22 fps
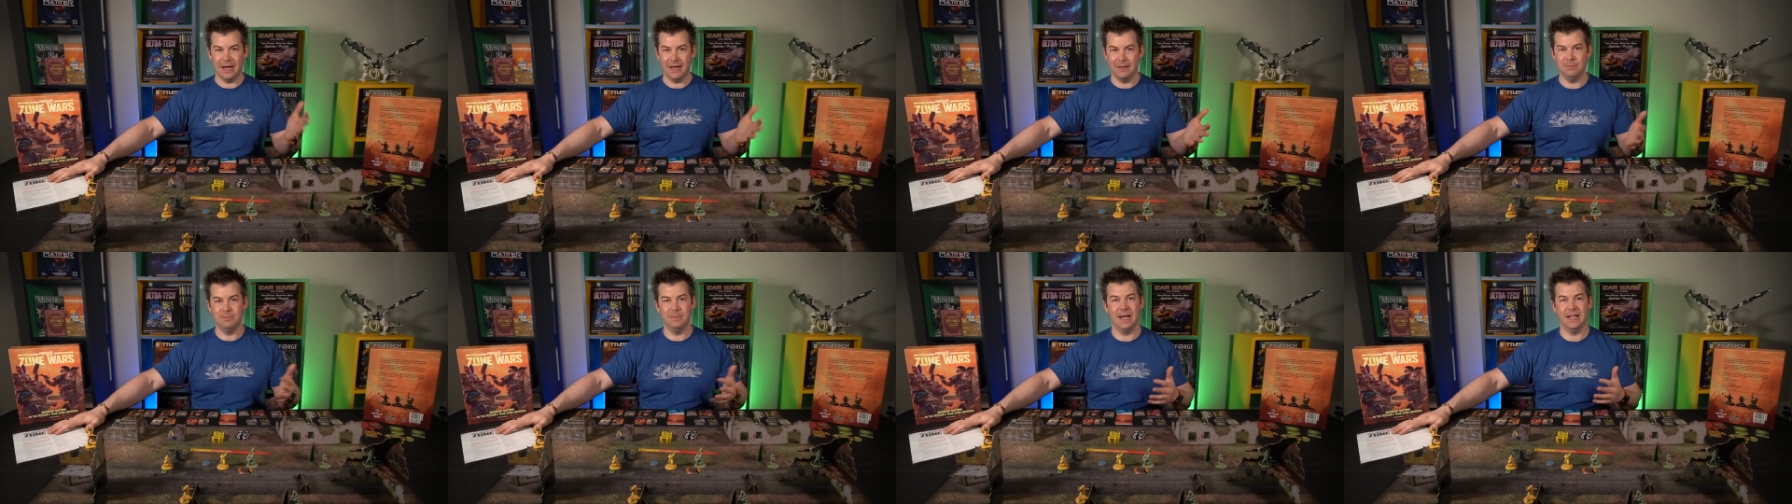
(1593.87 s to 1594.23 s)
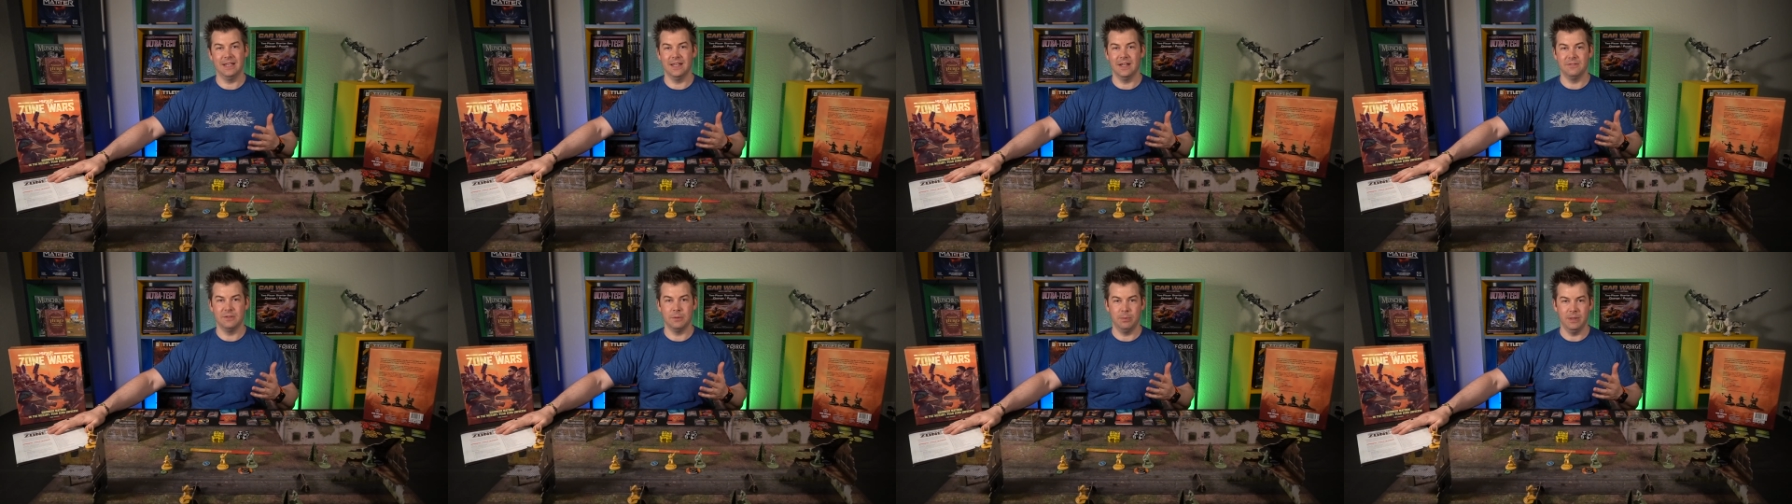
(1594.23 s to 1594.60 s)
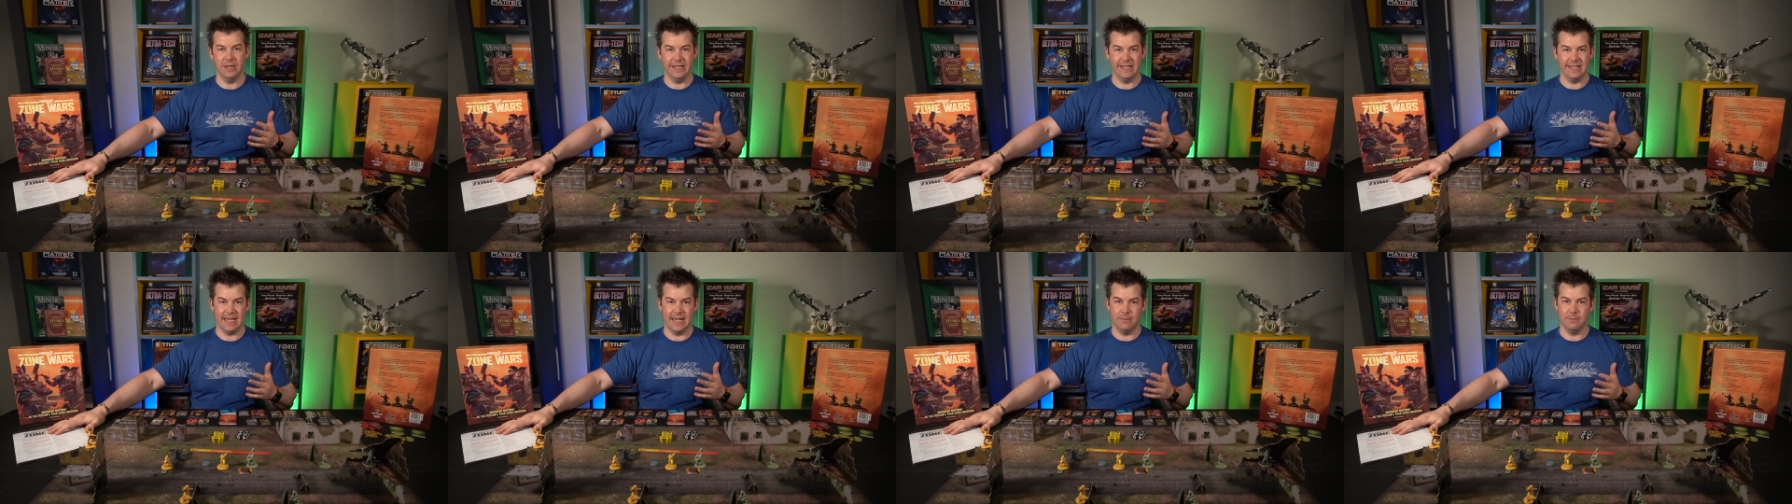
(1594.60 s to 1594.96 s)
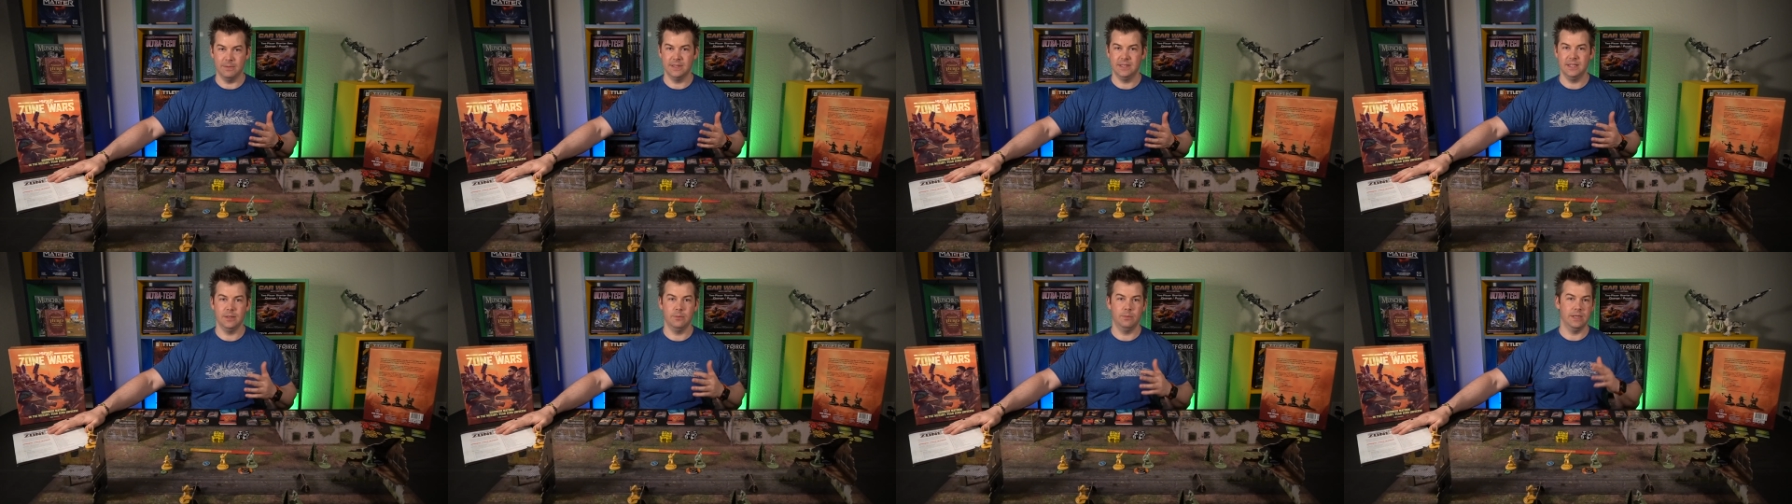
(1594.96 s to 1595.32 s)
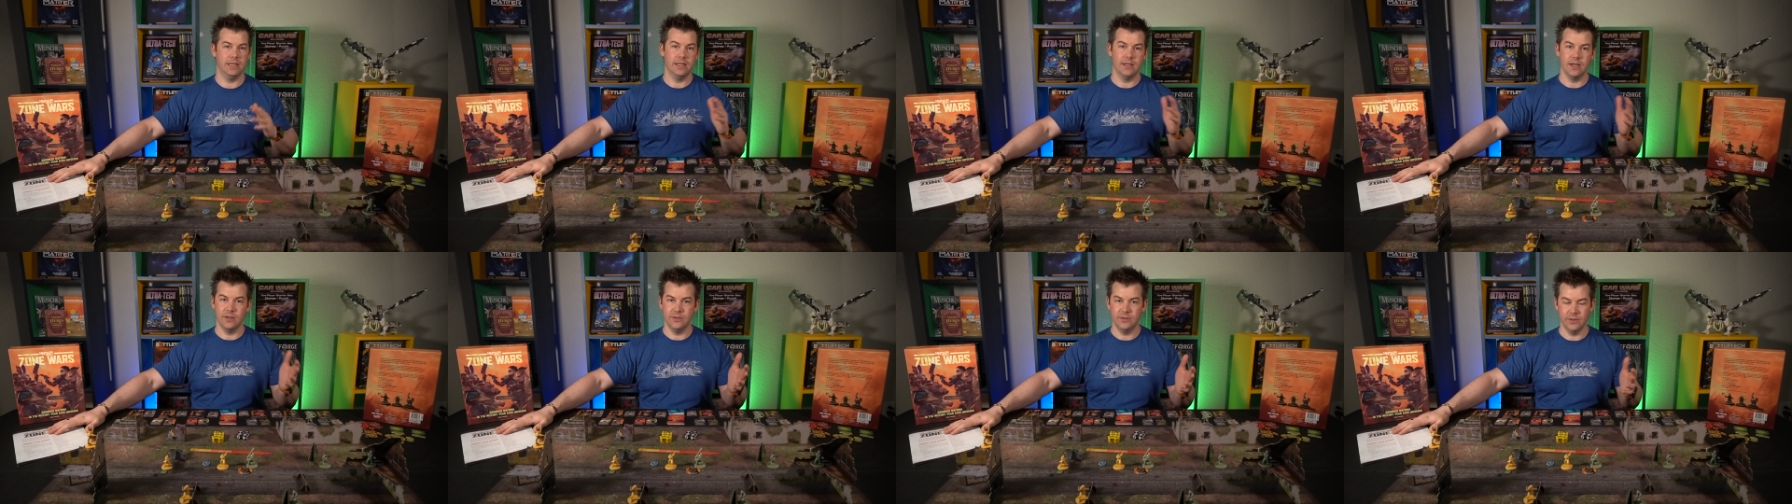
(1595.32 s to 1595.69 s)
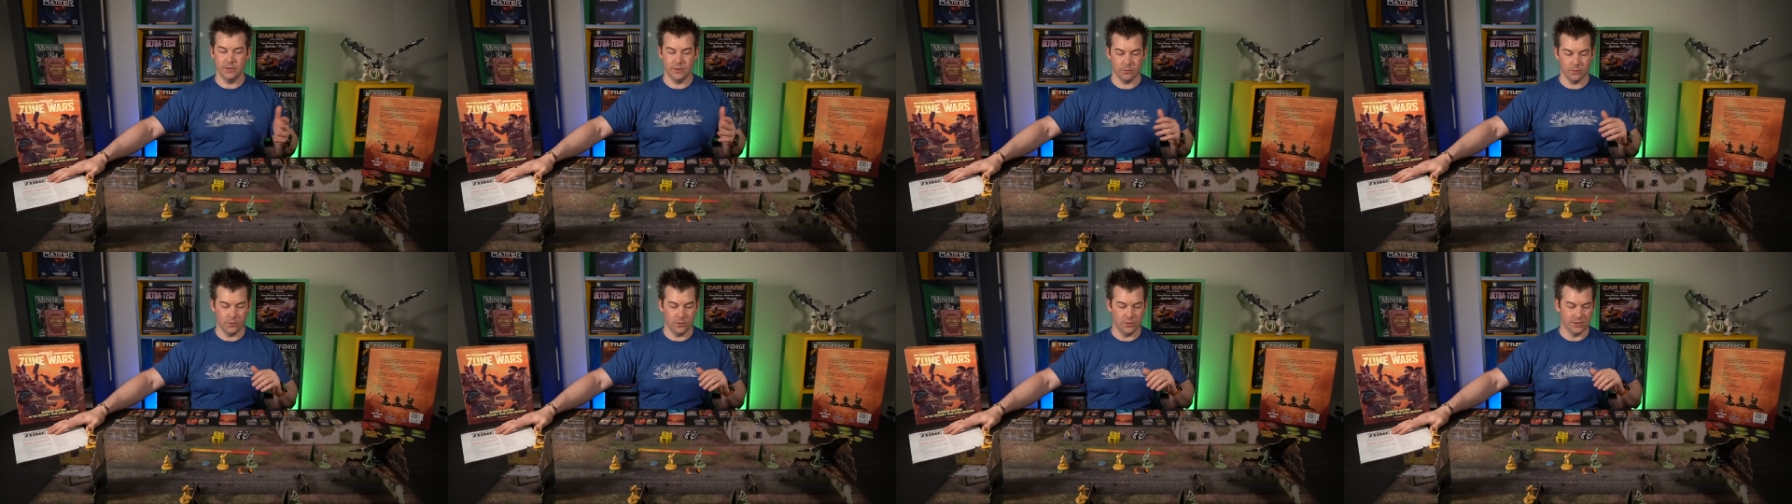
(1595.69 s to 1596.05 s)
I'd love to play a game with you. We can go through
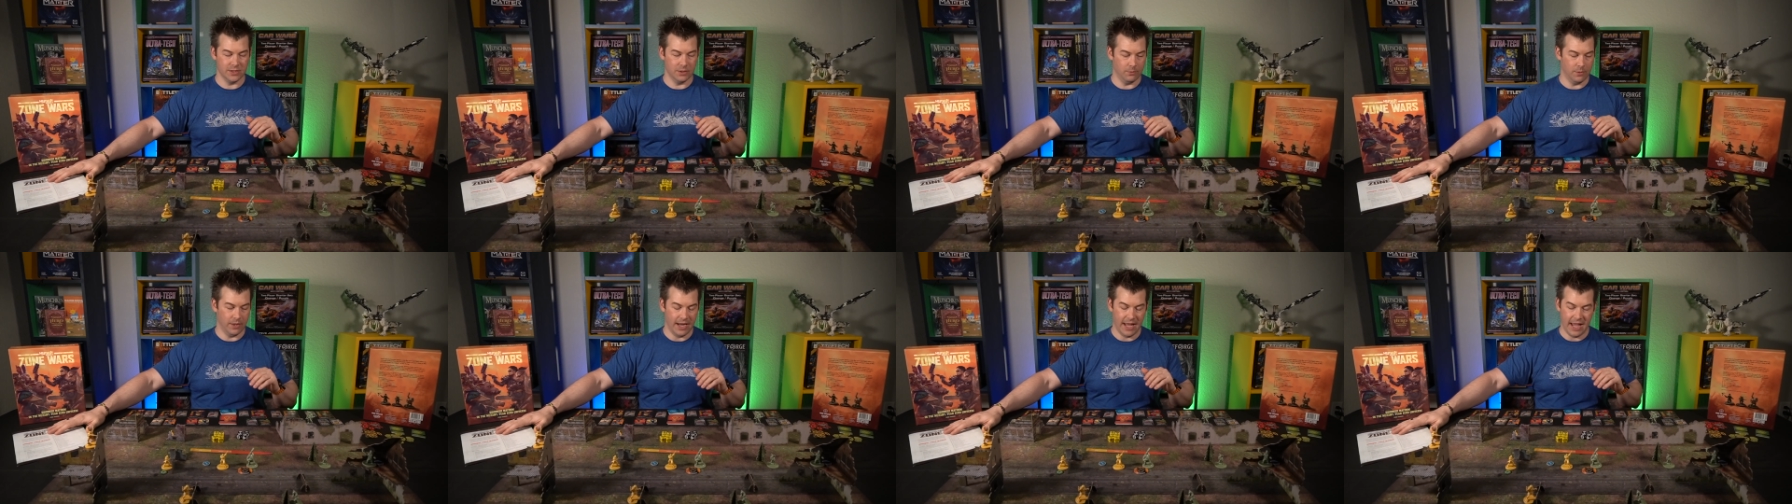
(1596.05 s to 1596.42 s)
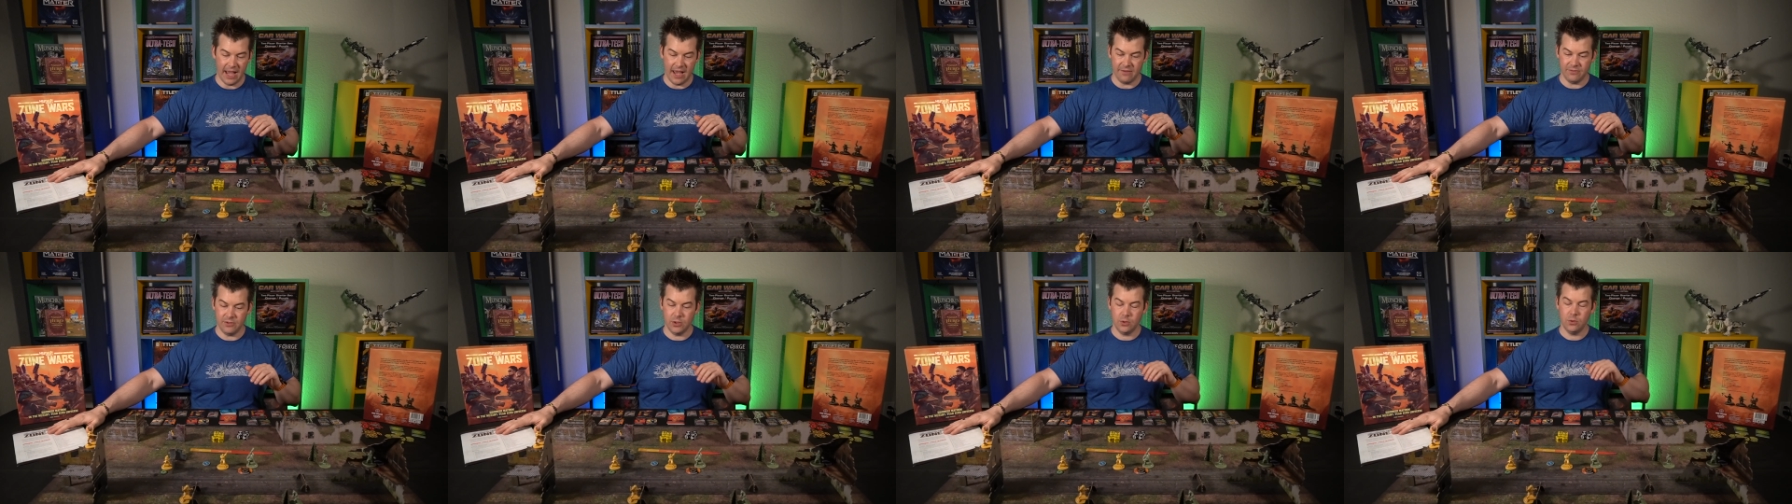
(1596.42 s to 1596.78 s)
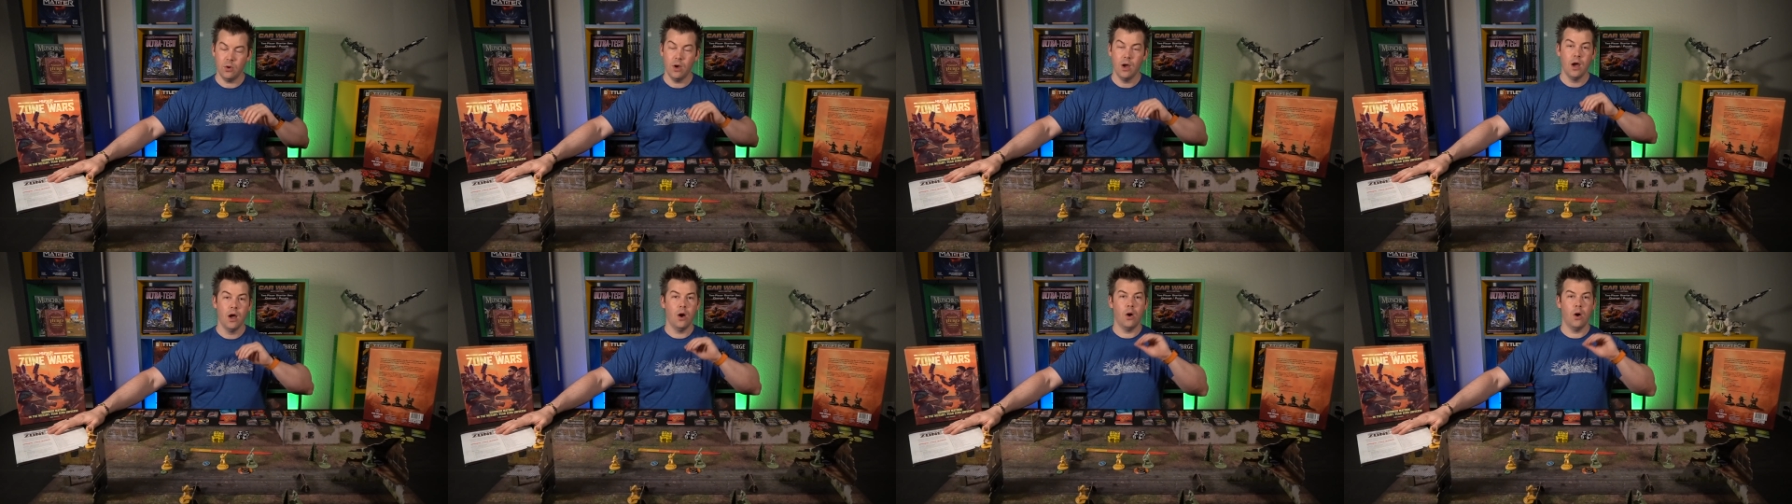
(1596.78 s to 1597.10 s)
the rules and what have you.